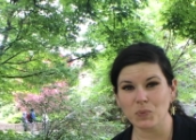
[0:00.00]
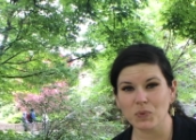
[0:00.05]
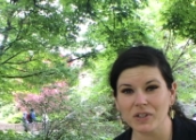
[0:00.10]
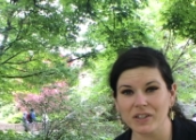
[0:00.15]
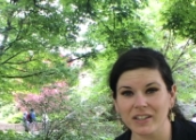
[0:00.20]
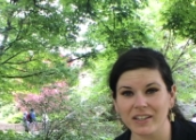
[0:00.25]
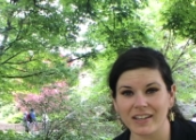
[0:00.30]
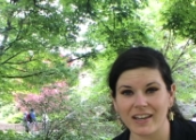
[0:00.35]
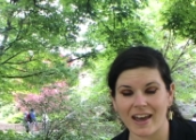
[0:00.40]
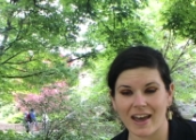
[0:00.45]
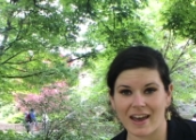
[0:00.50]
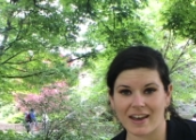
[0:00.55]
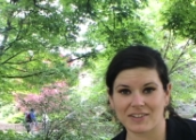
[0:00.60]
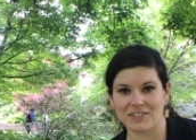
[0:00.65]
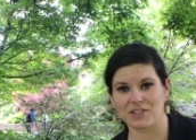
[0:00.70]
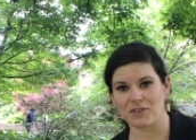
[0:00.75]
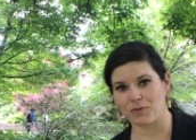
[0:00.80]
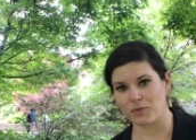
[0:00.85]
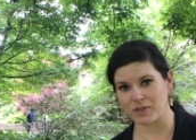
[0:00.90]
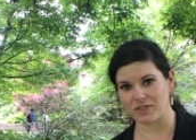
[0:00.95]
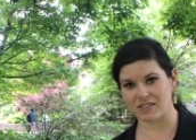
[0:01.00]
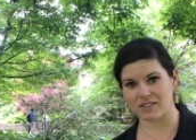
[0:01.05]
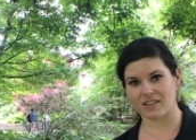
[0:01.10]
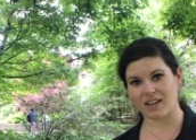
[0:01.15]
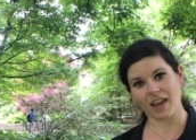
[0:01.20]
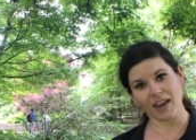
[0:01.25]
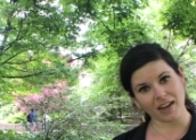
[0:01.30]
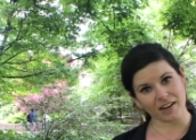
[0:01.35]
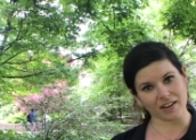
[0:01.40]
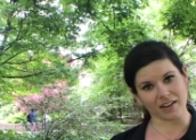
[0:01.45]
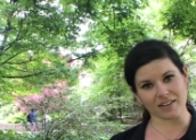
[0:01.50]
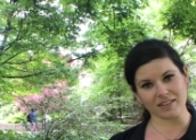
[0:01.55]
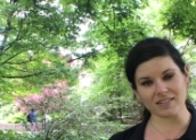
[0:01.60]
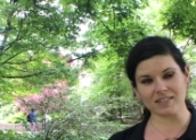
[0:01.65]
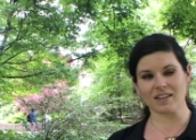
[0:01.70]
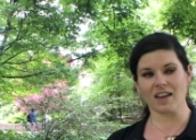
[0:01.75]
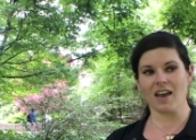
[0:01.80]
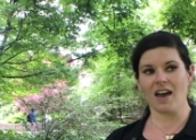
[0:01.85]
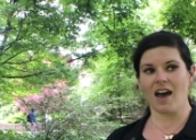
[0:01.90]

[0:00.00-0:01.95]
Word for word: really active with cicadas.